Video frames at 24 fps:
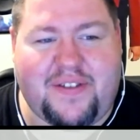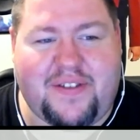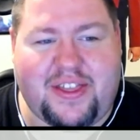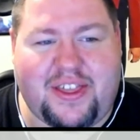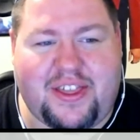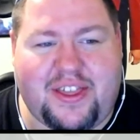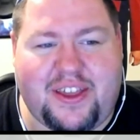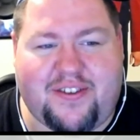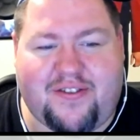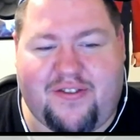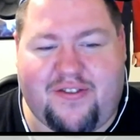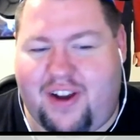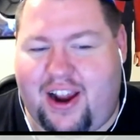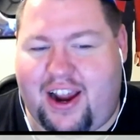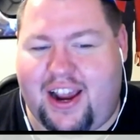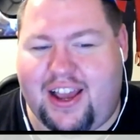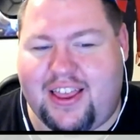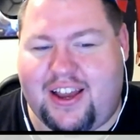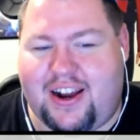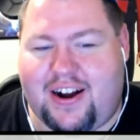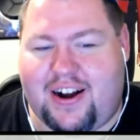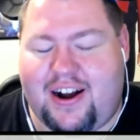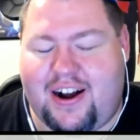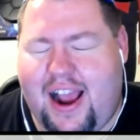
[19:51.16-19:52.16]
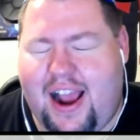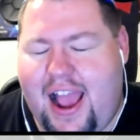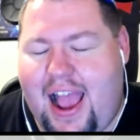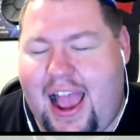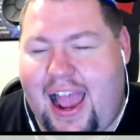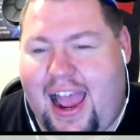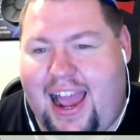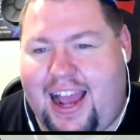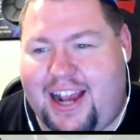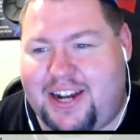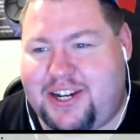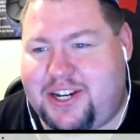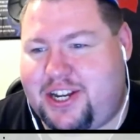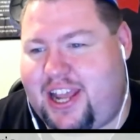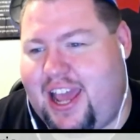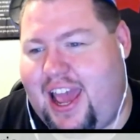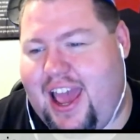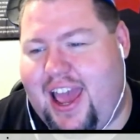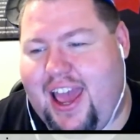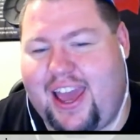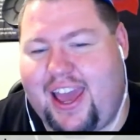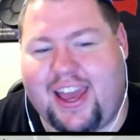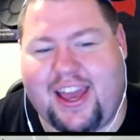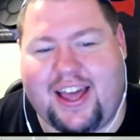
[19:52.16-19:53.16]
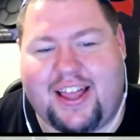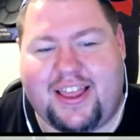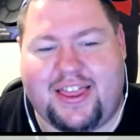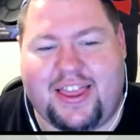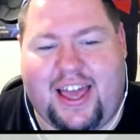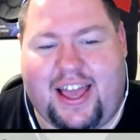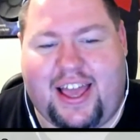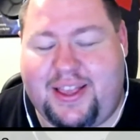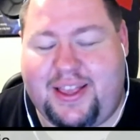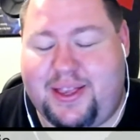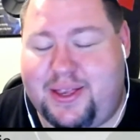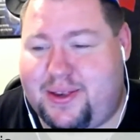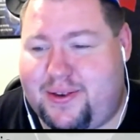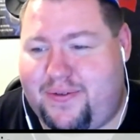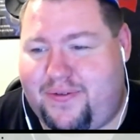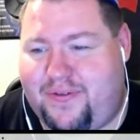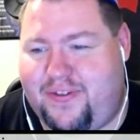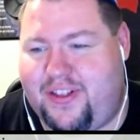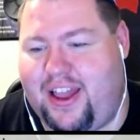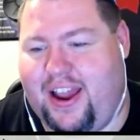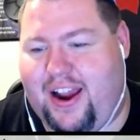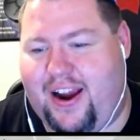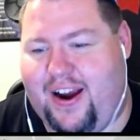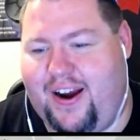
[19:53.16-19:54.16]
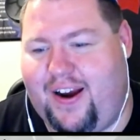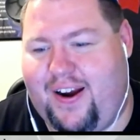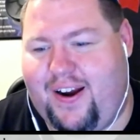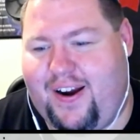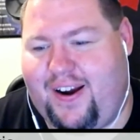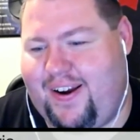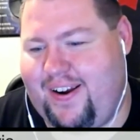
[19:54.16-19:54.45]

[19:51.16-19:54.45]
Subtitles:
the trailer. #lens flare."